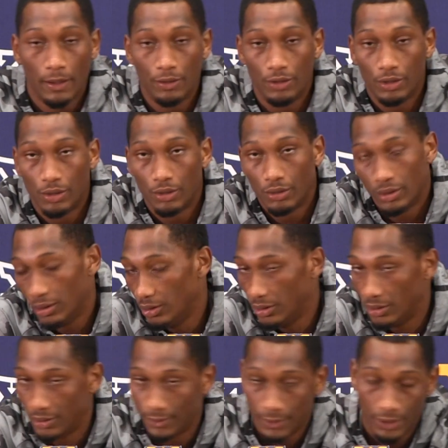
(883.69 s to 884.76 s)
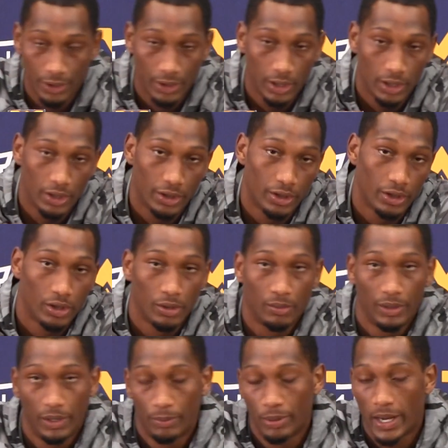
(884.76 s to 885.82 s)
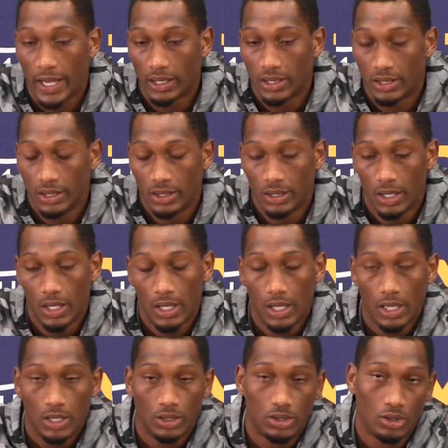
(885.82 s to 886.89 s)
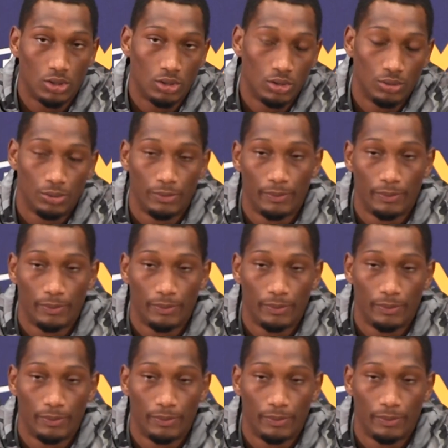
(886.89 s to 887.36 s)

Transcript: you know, earlier in the practices. So,